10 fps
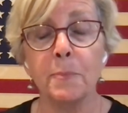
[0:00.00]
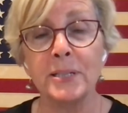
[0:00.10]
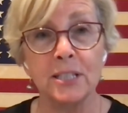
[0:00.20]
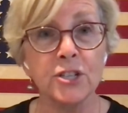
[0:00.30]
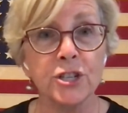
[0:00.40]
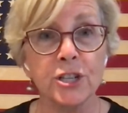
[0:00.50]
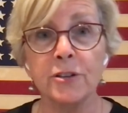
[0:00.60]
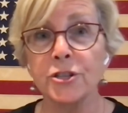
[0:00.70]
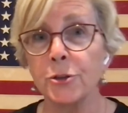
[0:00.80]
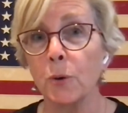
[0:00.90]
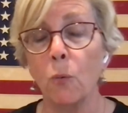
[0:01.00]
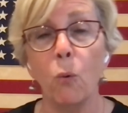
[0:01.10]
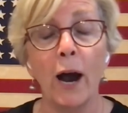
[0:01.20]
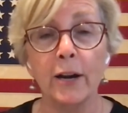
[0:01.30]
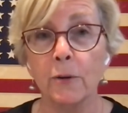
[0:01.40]
position to a
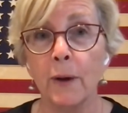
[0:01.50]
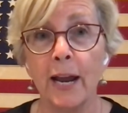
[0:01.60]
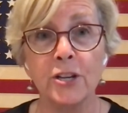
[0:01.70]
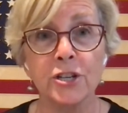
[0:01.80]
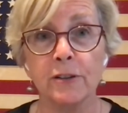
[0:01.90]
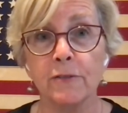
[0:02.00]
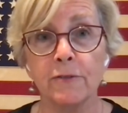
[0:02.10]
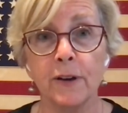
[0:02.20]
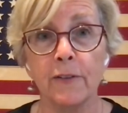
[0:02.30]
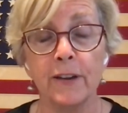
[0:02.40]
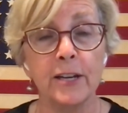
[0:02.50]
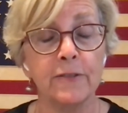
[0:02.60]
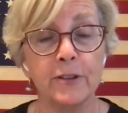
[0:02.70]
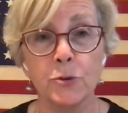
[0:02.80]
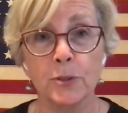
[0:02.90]
wider range of
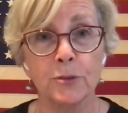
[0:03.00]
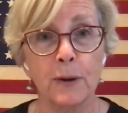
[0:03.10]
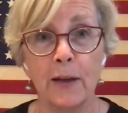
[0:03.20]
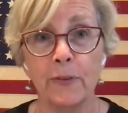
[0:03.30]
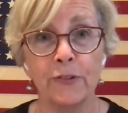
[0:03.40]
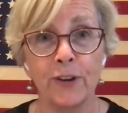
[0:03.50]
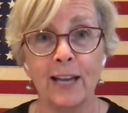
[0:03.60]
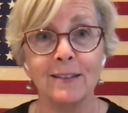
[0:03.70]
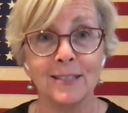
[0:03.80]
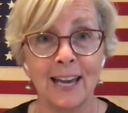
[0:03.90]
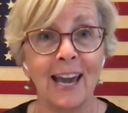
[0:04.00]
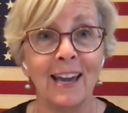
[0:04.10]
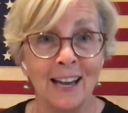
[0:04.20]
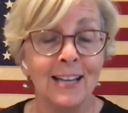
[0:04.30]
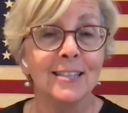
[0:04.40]
individuals around the state and say,
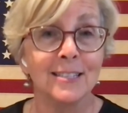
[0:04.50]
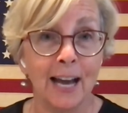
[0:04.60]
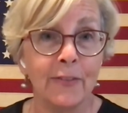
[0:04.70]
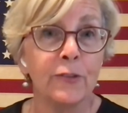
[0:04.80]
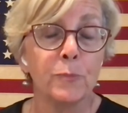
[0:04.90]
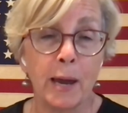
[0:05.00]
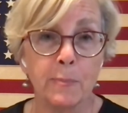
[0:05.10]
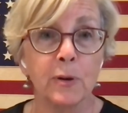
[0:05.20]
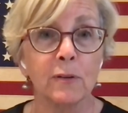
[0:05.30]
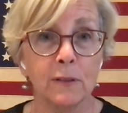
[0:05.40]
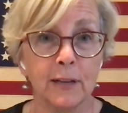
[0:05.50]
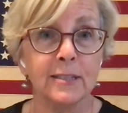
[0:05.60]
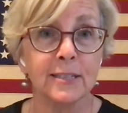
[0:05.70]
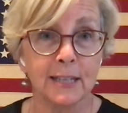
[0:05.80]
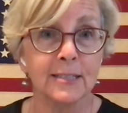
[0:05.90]
hey, sign this paper,
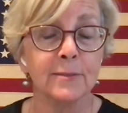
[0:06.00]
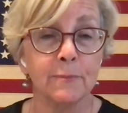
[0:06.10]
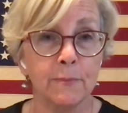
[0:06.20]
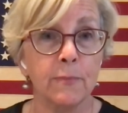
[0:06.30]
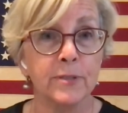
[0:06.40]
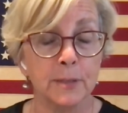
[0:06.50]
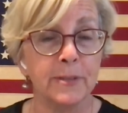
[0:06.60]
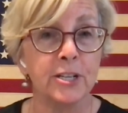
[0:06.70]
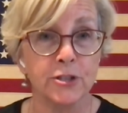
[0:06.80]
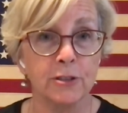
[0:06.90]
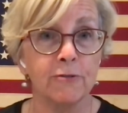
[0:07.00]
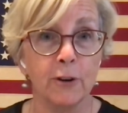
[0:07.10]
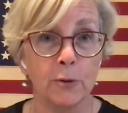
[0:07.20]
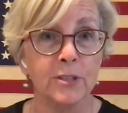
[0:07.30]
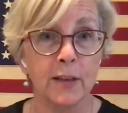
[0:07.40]
let's get some additional
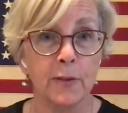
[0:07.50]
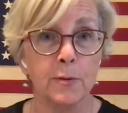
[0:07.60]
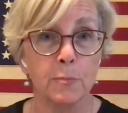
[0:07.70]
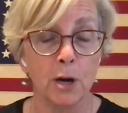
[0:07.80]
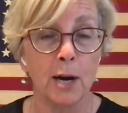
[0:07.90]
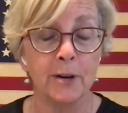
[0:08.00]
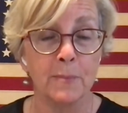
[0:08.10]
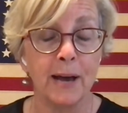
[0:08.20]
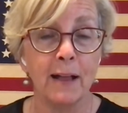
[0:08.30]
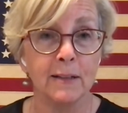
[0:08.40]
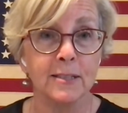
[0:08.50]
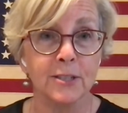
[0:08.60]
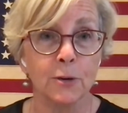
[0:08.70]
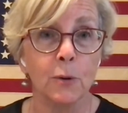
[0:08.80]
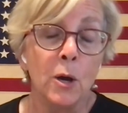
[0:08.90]
folks on the primary ballot.
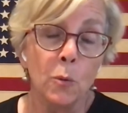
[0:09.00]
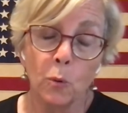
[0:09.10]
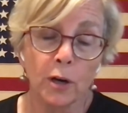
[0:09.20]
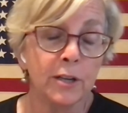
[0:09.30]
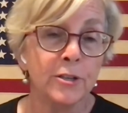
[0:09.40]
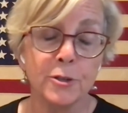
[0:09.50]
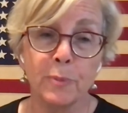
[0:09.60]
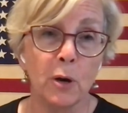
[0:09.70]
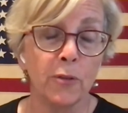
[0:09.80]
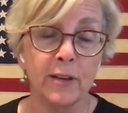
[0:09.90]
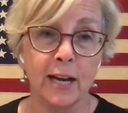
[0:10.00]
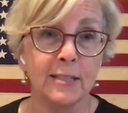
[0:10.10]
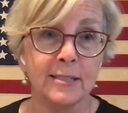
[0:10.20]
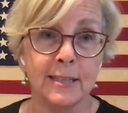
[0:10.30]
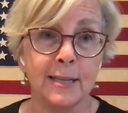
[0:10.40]
So we're going to do both, and I
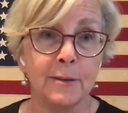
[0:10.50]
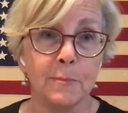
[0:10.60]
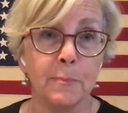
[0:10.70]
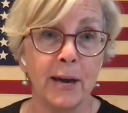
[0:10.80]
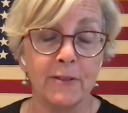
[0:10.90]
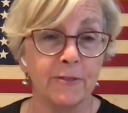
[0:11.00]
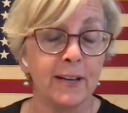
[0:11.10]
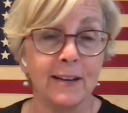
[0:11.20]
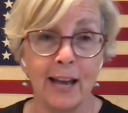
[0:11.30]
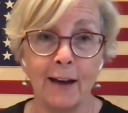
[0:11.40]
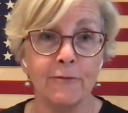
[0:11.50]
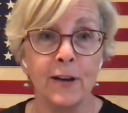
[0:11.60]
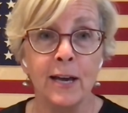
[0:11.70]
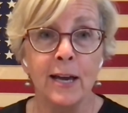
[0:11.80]
see benefit and have